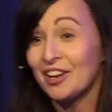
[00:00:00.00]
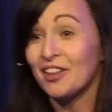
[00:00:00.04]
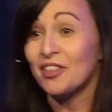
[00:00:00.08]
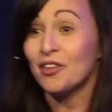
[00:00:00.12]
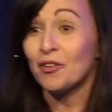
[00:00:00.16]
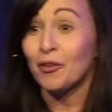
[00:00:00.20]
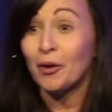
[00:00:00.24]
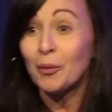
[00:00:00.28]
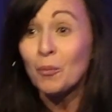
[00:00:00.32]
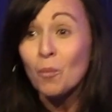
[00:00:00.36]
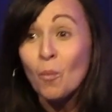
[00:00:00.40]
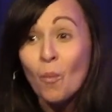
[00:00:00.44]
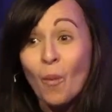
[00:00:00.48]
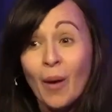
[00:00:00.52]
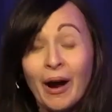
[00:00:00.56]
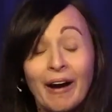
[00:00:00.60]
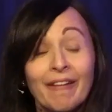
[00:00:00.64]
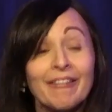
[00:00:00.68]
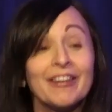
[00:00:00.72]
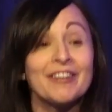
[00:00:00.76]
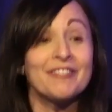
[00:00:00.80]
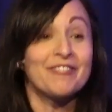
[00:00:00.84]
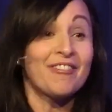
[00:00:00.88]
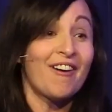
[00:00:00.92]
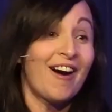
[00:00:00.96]
other, and we're
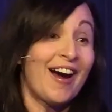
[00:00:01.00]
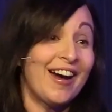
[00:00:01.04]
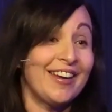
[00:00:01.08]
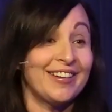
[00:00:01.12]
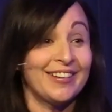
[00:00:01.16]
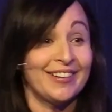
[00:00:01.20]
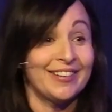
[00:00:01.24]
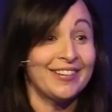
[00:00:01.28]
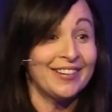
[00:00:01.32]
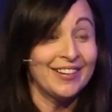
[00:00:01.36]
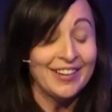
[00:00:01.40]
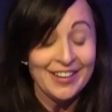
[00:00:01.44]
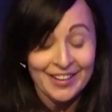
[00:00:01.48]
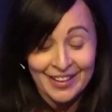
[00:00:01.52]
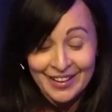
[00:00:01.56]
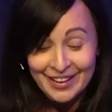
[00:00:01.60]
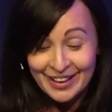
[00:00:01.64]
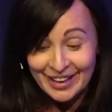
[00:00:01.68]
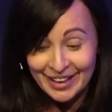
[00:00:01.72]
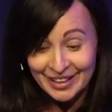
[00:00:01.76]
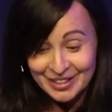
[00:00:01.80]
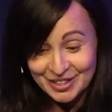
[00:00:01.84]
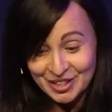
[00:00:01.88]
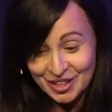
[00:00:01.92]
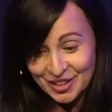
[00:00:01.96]
invited
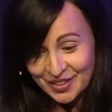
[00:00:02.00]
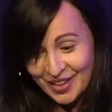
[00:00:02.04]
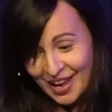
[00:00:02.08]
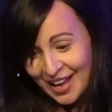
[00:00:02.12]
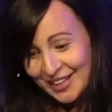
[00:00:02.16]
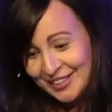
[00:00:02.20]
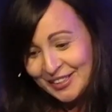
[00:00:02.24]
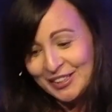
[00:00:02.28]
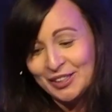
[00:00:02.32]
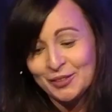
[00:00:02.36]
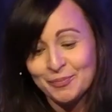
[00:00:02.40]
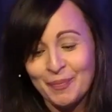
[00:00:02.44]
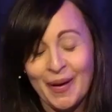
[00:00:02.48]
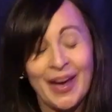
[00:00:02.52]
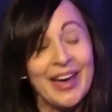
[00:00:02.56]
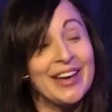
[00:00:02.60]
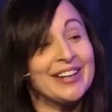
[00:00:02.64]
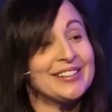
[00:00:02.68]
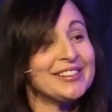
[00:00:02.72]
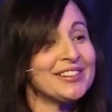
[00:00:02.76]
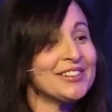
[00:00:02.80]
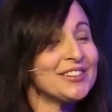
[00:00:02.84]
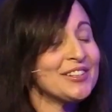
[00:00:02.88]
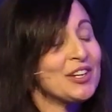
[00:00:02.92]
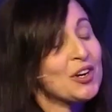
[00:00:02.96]
into that
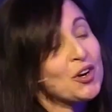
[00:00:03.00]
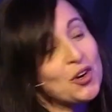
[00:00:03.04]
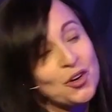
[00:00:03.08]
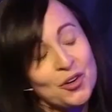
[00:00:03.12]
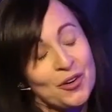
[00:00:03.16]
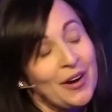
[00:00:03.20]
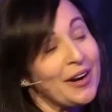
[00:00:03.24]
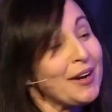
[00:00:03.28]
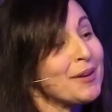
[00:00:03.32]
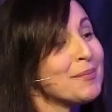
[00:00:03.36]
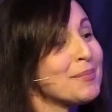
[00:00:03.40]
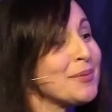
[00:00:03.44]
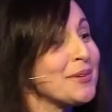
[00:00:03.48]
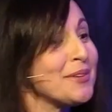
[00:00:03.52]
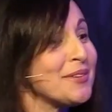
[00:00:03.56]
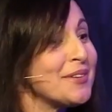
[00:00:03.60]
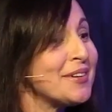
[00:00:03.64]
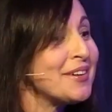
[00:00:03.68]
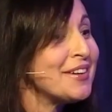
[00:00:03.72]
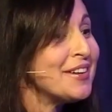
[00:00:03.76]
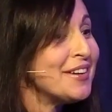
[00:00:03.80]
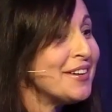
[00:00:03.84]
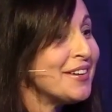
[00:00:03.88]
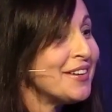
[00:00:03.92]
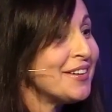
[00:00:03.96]
space. It's incredible.
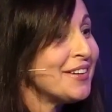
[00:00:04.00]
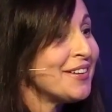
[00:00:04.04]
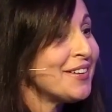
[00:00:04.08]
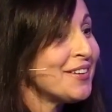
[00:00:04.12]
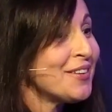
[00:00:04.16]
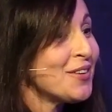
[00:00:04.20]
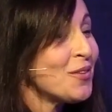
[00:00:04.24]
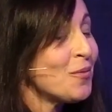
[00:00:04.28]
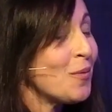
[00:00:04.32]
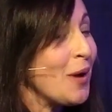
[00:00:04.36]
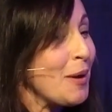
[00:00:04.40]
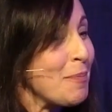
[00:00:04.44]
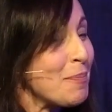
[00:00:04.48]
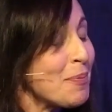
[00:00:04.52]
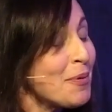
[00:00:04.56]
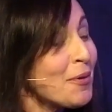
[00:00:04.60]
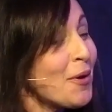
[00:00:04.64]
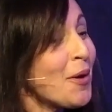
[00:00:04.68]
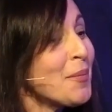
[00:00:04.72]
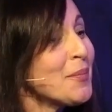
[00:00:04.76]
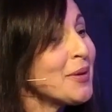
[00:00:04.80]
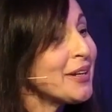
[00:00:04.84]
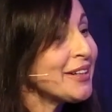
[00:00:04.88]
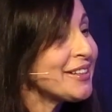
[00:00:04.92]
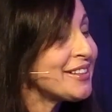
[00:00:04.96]
We're
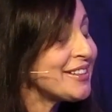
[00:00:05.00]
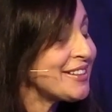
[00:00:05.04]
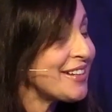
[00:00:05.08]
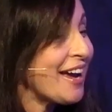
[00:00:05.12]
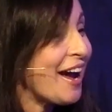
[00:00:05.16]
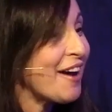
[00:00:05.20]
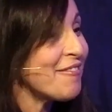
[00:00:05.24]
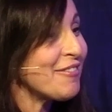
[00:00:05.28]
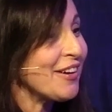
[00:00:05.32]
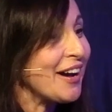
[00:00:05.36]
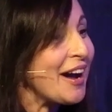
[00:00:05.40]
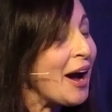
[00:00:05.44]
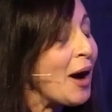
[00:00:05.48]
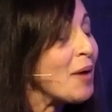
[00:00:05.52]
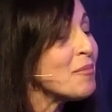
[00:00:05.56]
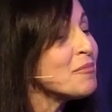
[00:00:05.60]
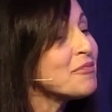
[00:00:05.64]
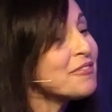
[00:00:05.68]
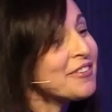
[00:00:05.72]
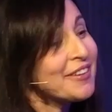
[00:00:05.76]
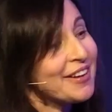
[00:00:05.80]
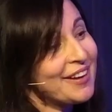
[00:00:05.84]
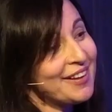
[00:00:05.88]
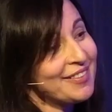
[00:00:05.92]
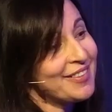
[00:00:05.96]
promised to have a
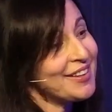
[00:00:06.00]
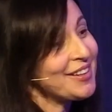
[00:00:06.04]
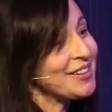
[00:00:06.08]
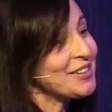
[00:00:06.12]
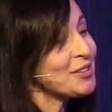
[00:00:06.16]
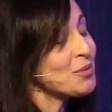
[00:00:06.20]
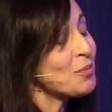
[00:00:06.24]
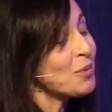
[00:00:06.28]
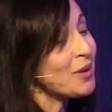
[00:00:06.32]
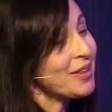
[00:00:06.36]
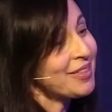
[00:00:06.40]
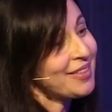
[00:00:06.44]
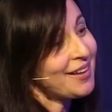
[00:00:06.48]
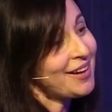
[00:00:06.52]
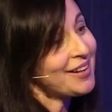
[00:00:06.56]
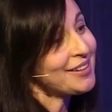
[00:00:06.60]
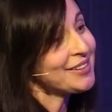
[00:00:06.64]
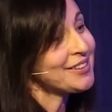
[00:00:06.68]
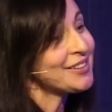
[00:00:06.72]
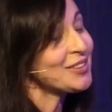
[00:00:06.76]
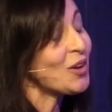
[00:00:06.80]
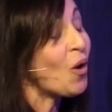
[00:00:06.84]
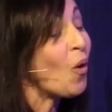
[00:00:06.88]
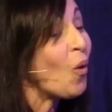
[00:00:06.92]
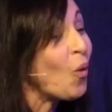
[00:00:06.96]
comforter that is with
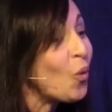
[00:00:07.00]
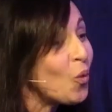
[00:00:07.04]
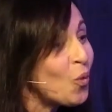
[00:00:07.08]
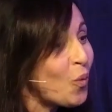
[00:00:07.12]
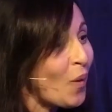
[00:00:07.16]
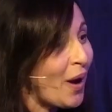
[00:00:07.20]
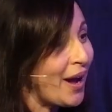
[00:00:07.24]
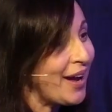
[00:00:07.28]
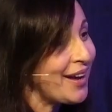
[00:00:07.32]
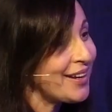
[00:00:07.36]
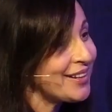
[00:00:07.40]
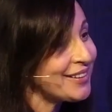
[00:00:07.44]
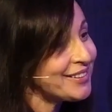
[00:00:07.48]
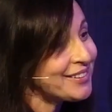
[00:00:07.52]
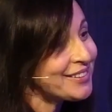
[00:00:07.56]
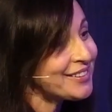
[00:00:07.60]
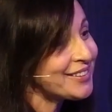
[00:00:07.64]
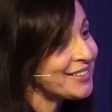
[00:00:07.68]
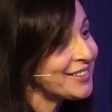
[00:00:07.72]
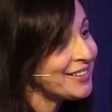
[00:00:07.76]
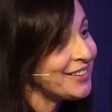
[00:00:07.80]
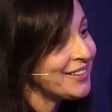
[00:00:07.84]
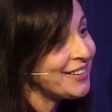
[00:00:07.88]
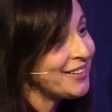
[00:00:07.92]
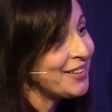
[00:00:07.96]
us
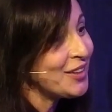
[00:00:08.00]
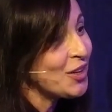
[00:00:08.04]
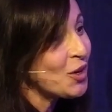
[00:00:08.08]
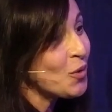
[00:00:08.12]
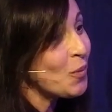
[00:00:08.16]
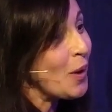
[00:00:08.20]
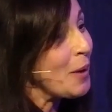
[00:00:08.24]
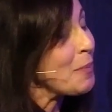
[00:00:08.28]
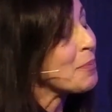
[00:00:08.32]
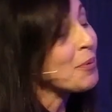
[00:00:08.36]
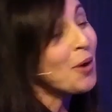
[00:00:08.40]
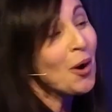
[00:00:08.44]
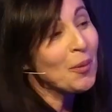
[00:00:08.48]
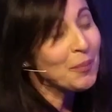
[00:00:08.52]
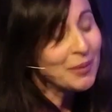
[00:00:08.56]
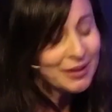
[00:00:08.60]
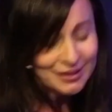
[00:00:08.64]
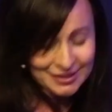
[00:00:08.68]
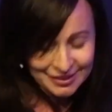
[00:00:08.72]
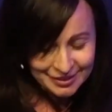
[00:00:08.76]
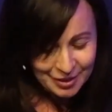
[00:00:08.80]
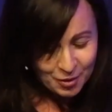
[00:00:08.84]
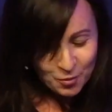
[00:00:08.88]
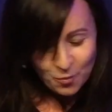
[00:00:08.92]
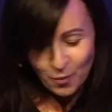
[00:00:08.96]
always. We're
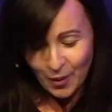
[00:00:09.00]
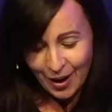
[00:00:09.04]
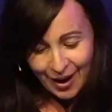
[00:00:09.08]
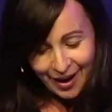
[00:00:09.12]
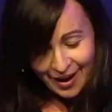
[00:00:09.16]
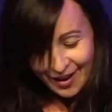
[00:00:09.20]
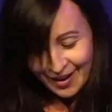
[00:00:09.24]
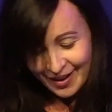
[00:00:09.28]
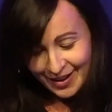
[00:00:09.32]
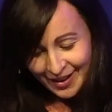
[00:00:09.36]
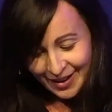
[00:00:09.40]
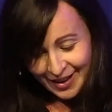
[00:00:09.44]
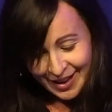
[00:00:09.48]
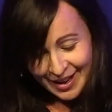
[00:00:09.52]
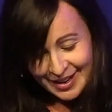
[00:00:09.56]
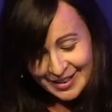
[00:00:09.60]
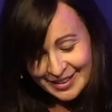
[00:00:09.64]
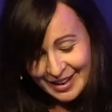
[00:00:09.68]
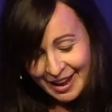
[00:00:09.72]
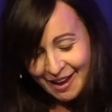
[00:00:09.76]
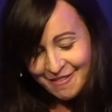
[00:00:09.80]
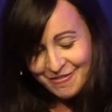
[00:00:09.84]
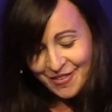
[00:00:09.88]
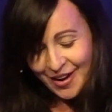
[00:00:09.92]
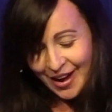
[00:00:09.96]
promised that we're
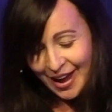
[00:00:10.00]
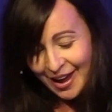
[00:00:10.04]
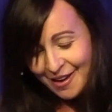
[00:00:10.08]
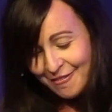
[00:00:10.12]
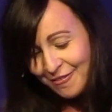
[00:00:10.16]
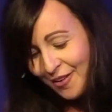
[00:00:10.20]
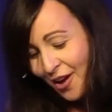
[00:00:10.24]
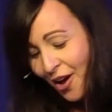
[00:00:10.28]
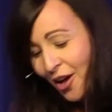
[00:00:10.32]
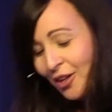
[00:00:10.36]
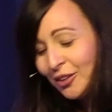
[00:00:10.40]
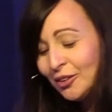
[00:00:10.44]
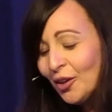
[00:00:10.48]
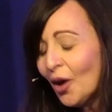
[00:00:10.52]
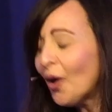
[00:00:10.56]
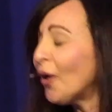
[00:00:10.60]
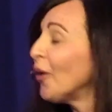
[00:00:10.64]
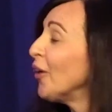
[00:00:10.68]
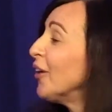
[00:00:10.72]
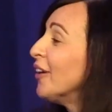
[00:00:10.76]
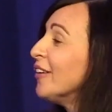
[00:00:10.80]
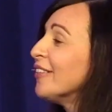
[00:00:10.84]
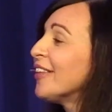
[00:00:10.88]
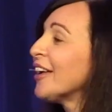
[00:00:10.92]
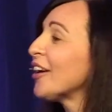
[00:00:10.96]
never, ever
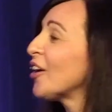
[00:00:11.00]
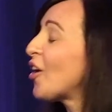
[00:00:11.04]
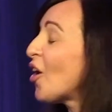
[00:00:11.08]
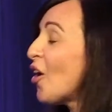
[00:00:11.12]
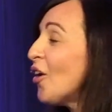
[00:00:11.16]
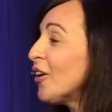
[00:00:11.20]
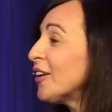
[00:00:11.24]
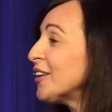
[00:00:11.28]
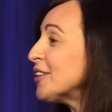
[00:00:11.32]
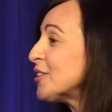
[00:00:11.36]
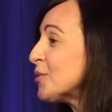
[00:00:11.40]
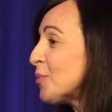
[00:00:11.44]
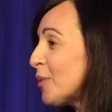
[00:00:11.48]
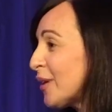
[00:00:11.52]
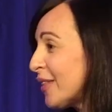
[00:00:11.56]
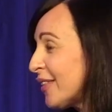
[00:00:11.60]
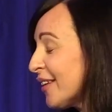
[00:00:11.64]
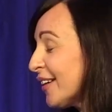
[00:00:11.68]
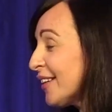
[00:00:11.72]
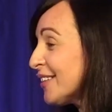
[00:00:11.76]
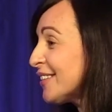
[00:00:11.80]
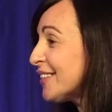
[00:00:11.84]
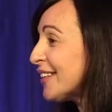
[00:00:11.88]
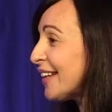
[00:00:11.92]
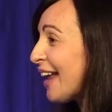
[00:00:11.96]
alone, that God is with
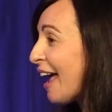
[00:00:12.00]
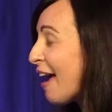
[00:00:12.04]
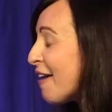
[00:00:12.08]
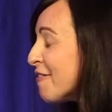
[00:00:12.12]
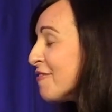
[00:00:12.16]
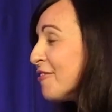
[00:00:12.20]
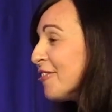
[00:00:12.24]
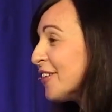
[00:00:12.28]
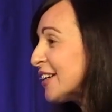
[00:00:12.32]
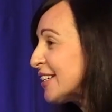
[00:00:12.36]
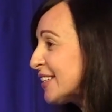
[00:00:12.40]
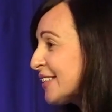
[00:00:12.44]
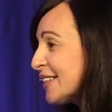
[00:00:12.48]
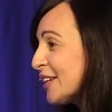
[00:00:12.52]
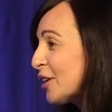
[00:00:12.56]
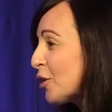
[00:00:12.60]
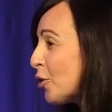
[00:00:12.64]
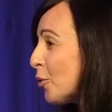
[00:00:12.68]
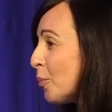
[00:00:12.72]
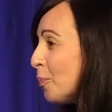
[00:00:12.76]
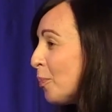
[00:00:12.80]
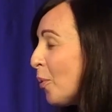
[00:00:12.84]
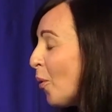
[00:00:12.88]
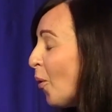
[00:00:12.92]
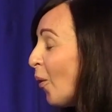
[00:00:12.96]
us at every
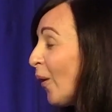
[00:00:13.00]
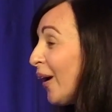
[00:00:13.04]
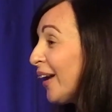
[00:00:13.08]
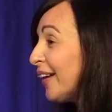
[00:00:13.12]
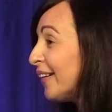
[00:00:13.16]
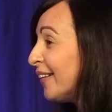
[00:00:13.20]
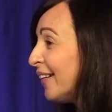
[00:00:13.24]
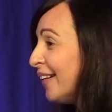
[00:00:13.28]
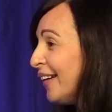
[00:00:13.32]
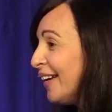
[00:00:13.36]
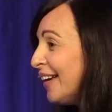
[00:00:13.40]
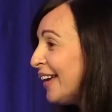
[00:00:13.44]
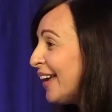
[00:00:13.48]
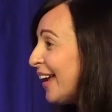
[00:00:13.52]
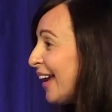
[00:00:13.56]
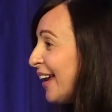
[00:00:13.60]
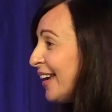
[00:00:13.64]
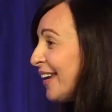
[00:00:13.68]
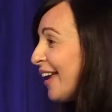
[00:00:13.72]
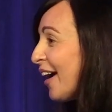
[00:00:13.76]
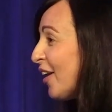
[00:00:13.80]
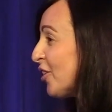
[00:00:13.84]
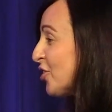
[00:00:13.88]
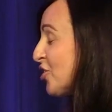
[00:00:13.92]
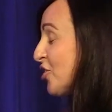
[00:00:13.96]
single point in
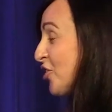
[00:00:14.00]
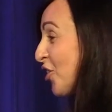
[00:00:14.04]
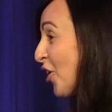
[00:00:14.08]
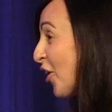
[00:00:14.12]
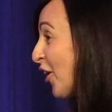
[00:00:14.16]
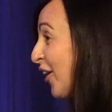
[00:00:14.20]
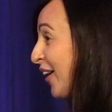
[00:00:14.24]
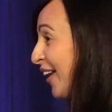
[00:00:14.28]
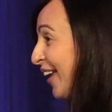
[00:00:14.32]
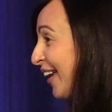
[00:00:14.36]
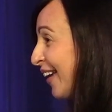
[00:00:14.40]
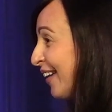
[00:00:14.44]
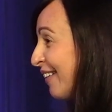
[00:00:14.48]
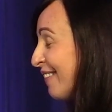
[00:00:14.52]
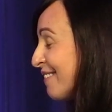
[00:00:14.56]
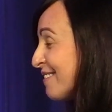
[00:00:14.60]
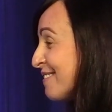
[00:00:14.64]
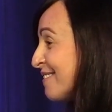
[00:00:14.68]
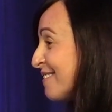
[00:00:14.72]
our journey.